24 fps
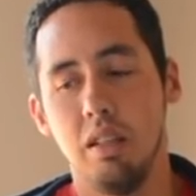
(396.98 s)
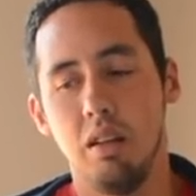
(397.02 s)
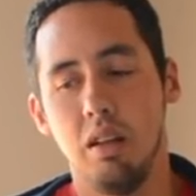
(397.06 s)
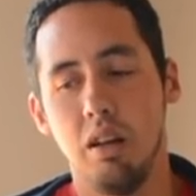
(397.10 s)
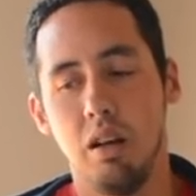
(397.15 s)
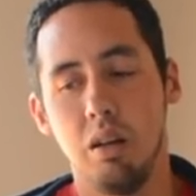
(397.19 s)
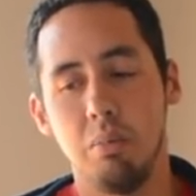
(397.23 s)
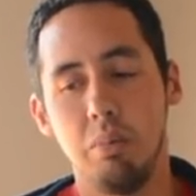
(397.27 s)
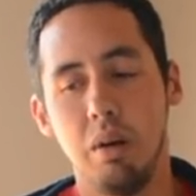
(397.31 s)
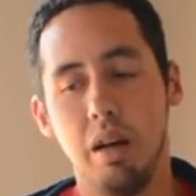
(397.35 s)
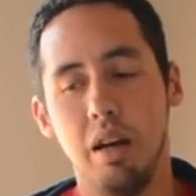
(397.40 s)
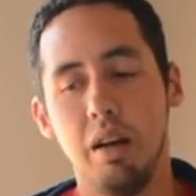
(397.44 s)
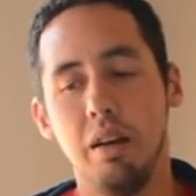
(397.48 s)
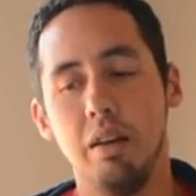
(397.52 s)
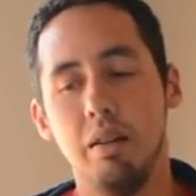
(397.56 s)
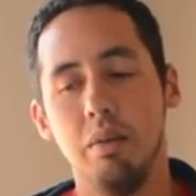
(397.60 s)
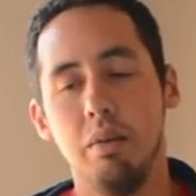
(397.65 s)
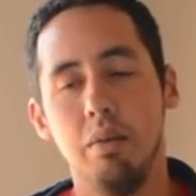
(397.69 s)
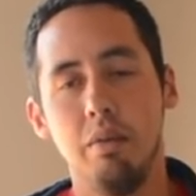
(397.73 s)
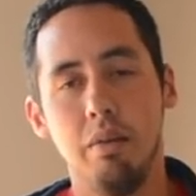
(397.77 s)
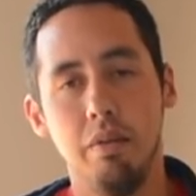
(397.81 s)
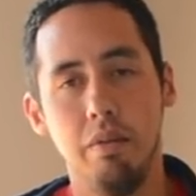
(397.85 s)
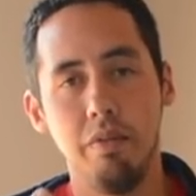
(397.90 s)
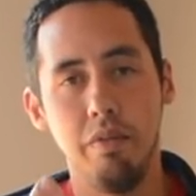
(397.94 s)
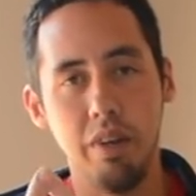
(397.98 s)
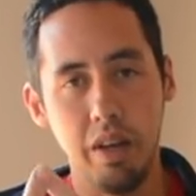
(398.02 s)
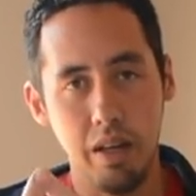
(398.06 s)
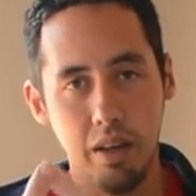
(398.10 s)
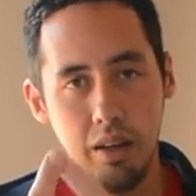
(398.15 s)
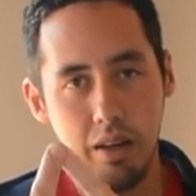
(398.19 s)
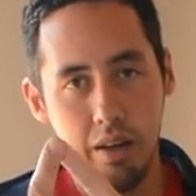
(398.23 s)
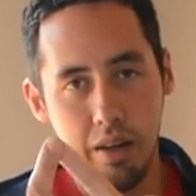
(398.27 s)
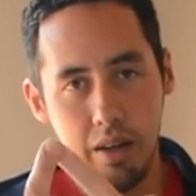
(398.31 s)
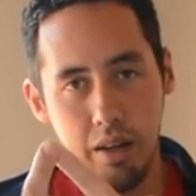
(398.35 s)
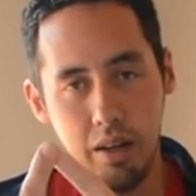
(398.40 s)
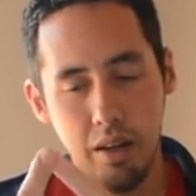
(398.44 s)
on my
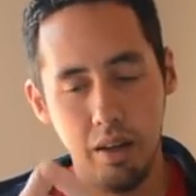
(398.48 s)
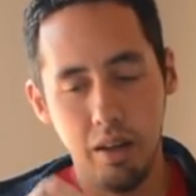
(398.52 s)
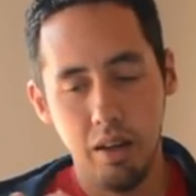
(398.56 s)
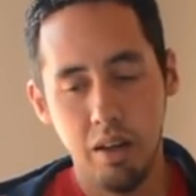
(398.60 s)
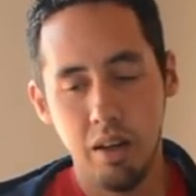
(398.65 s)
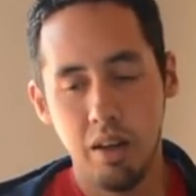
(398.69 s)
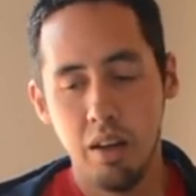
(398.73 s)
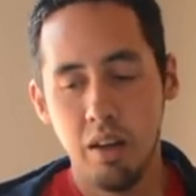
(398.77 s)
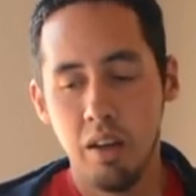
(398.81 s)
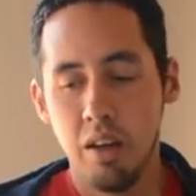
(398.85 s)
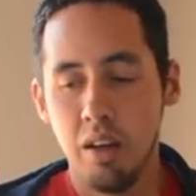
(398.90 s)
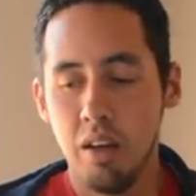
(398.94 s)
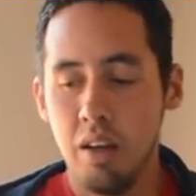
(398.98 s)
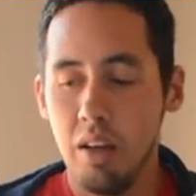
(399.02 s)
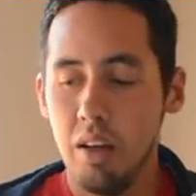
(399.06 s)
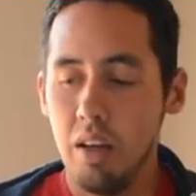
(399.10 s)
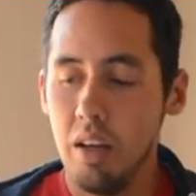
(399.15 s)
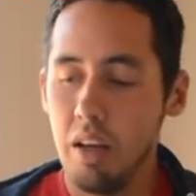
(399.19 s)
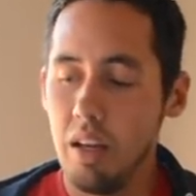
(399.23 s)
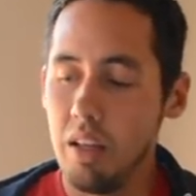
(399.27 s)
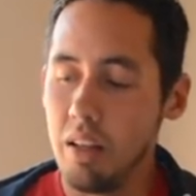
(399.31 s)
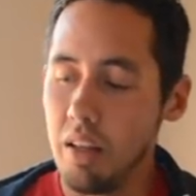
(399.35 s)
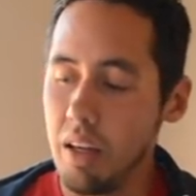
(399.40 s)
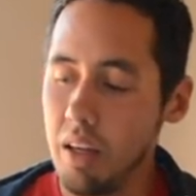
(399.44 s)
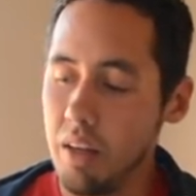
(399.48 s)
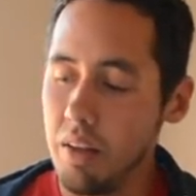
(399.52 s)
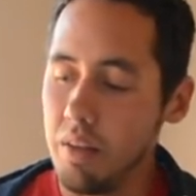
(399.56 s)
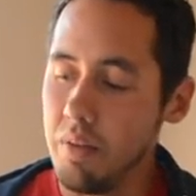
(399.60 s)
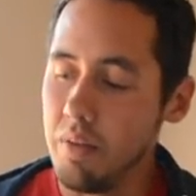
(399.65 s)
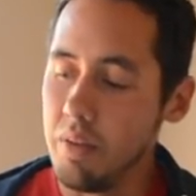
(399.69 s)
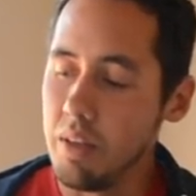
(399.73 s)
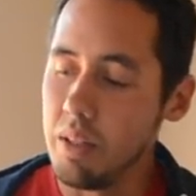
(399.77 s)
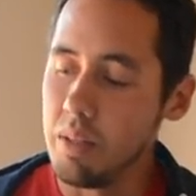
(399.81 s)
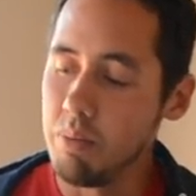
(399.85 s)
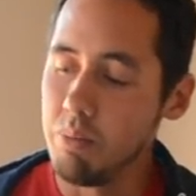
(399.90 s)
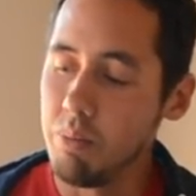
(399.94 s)
finger here and like on
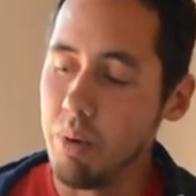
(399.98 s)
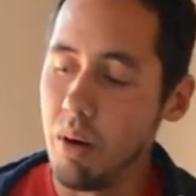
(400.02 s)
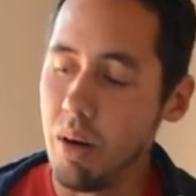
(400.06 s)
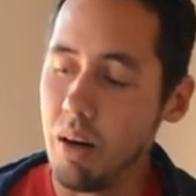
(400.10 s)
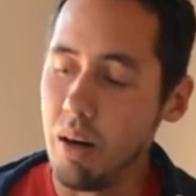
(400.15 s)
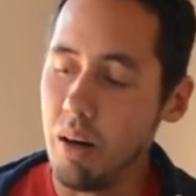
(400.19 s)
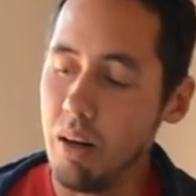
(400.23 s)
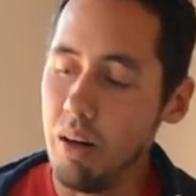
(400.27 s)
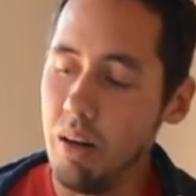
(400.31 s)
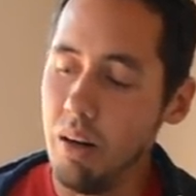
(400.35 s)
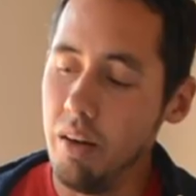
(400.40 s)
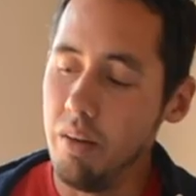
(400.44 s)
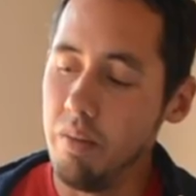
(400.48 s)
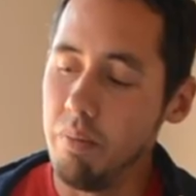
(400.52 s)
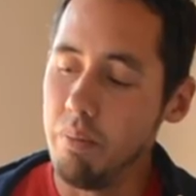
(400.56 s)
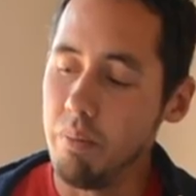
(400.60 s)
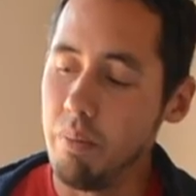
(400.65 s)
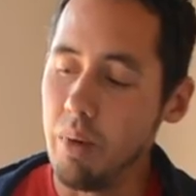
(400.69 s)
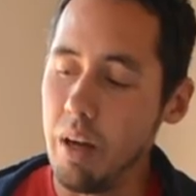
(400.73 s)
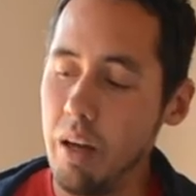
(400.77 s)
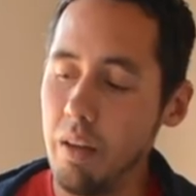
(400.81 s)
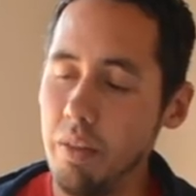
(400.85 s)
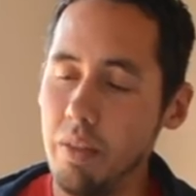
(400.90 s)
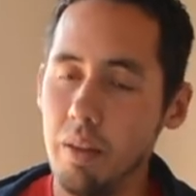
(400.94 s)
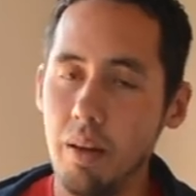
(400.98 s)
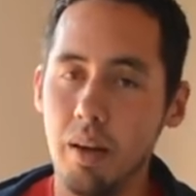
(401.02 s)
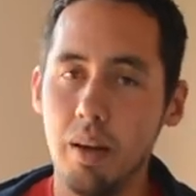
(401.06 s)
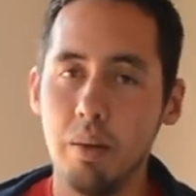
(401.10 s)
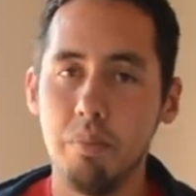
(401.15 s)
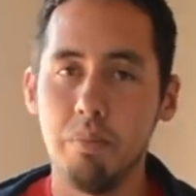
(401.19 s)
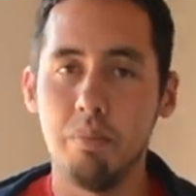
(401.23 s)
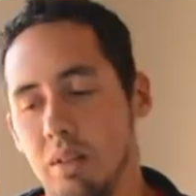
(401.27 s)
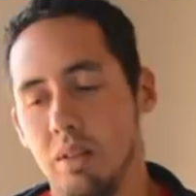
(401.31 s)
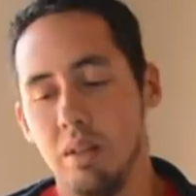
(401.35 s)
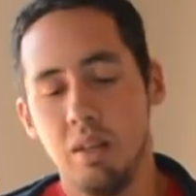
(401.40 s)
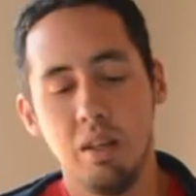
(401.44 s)
this part of my
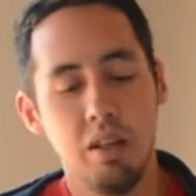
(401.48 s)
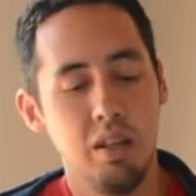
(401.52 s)
thumb.